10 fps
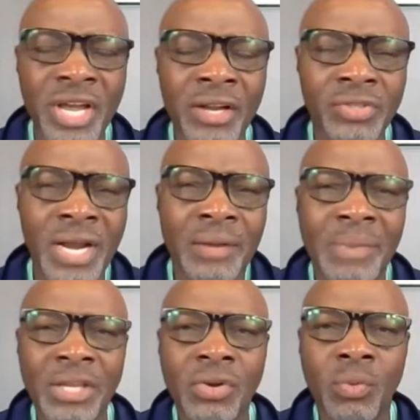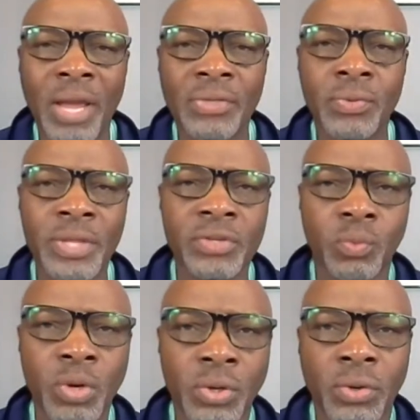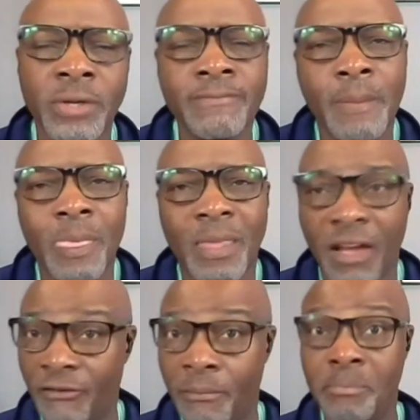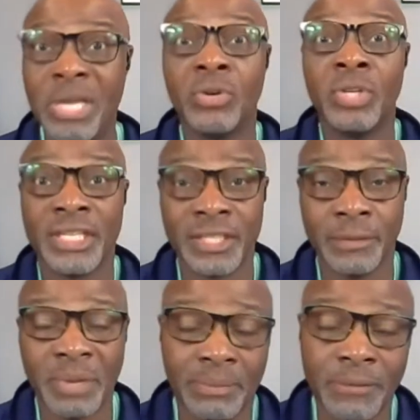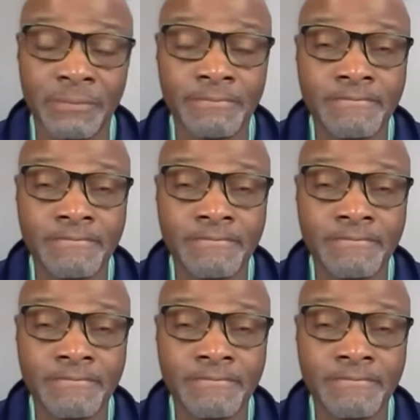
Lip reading: trying to make your way through this world of billions of people.